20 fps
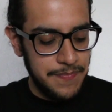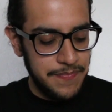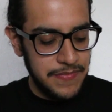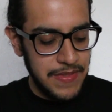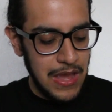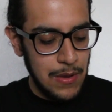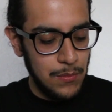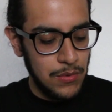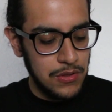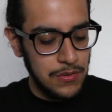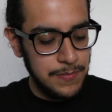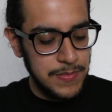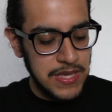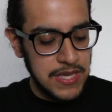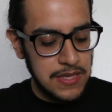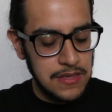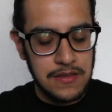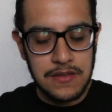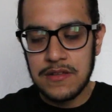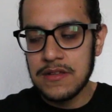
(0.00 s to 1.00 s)

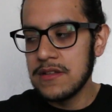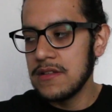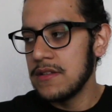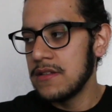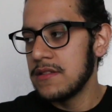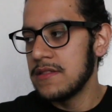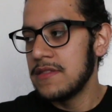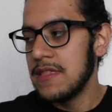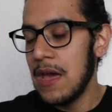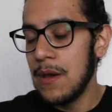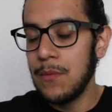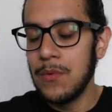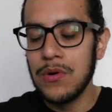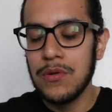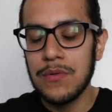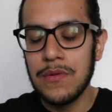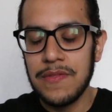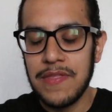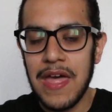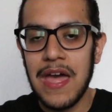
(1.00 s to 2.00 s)

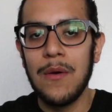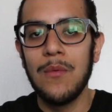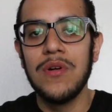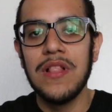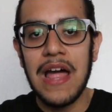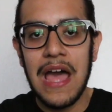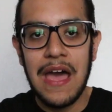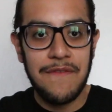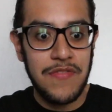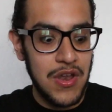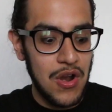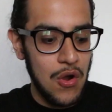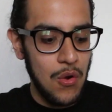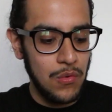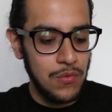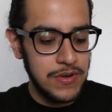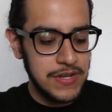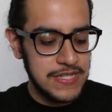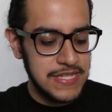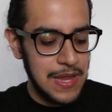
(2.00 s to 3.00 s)
that will have their
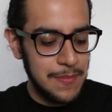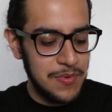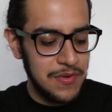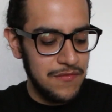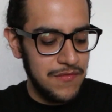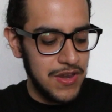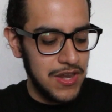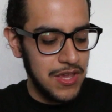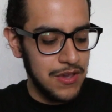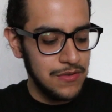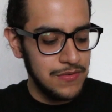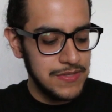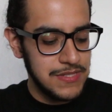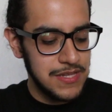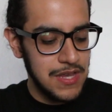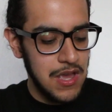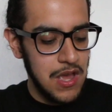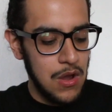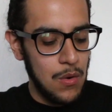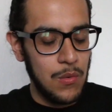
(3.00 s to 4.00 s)
own separate videos
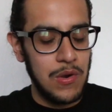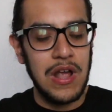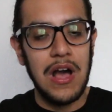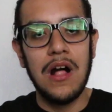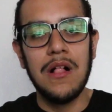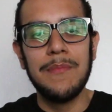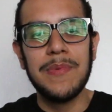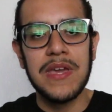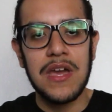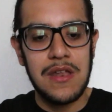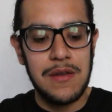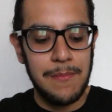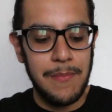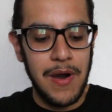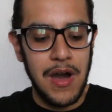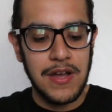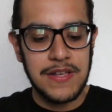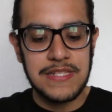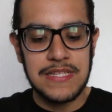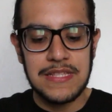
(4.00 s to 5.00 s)
where I'll be
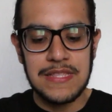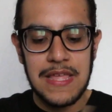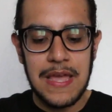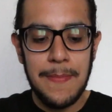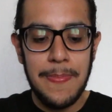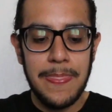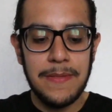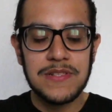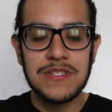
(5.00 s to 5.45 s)
unboxing them.